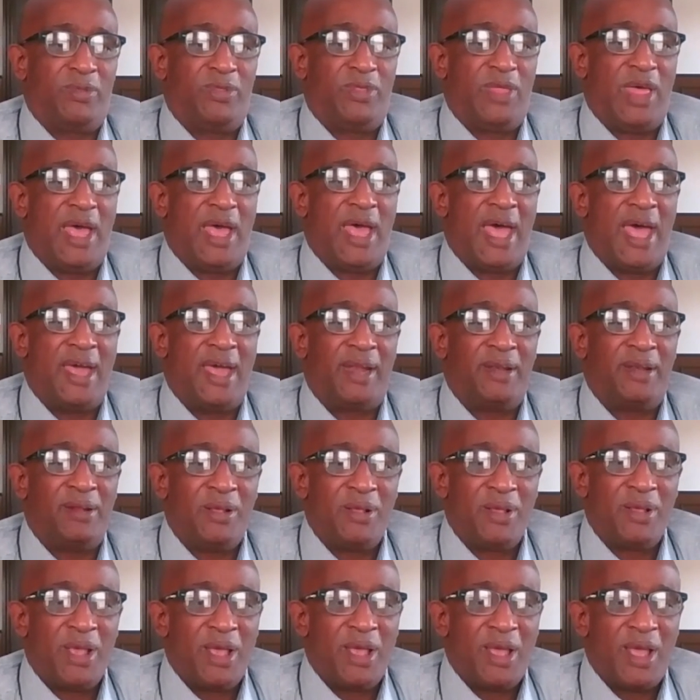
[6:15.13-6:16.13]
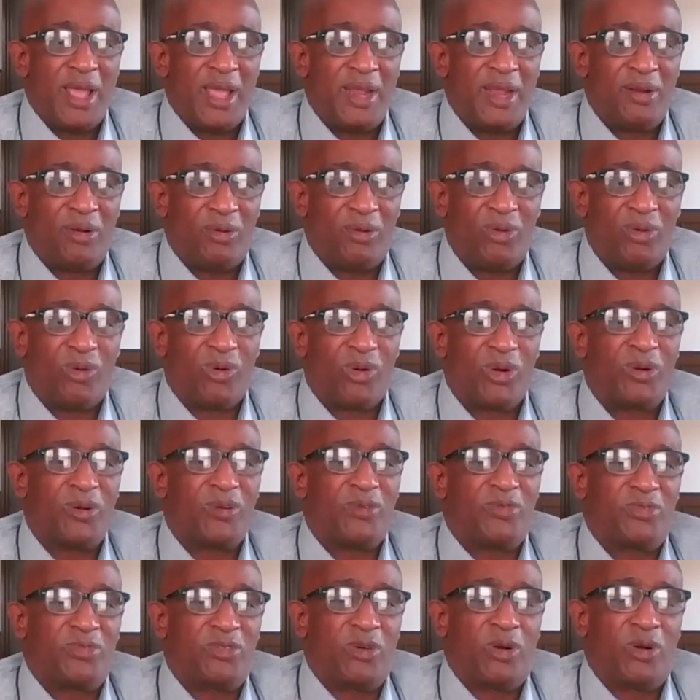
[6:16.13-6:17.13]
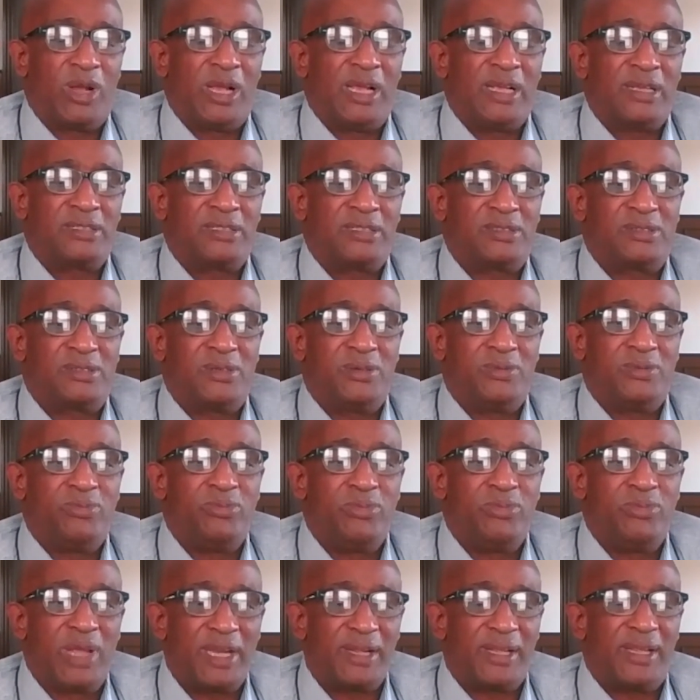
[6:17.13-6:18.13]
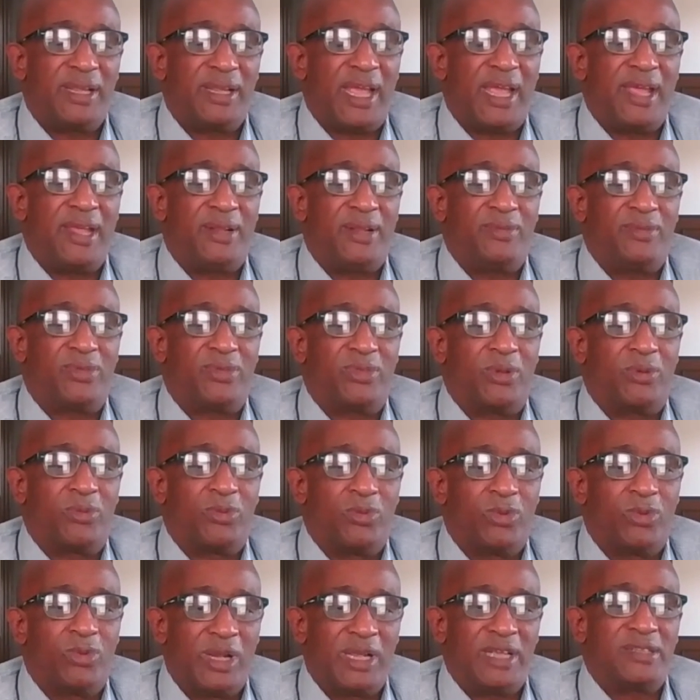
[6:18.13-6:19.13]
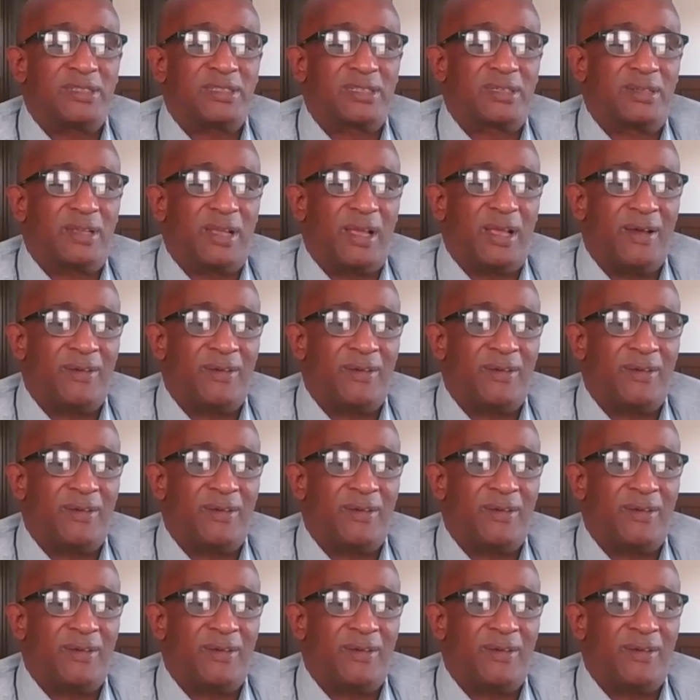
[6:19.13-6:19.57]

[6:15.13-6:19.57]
that in order for us to mitigate the risk